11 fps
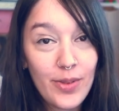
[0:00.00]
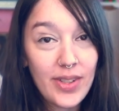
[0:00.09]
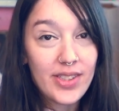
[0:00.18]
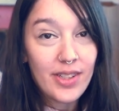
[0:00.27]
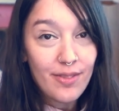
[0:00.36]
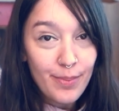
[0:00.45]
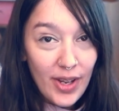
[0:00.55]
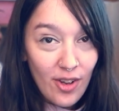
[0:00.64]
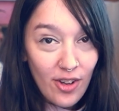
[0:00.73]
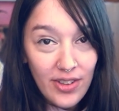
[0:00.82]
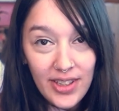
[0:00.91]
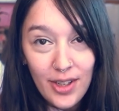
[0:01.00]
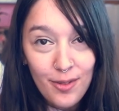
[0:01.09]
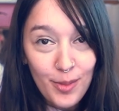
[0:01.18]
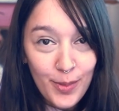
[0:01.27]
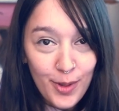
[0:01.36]
rest of my haul I
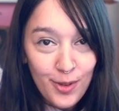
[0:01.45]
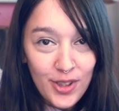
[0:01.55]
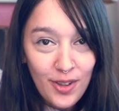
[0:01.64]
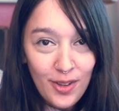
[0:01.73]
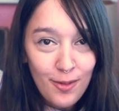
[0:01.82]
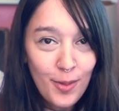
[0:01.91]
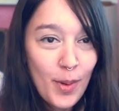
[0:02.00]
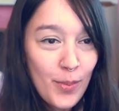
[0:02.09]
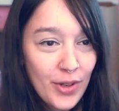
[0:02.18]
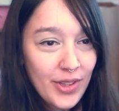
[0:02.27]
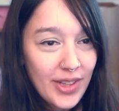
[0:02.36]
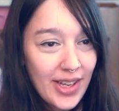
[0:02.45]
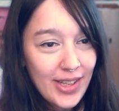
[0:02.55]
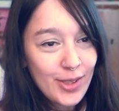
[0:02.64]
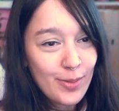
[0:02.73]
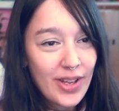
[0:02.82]
got from Coach Outlet for my birthday,
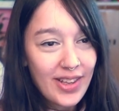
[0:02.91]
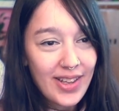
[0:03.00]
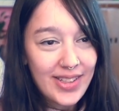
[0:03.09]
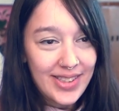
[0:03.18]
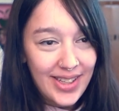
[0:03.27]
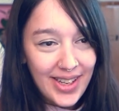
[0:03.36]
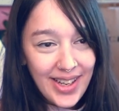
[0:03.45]
as well as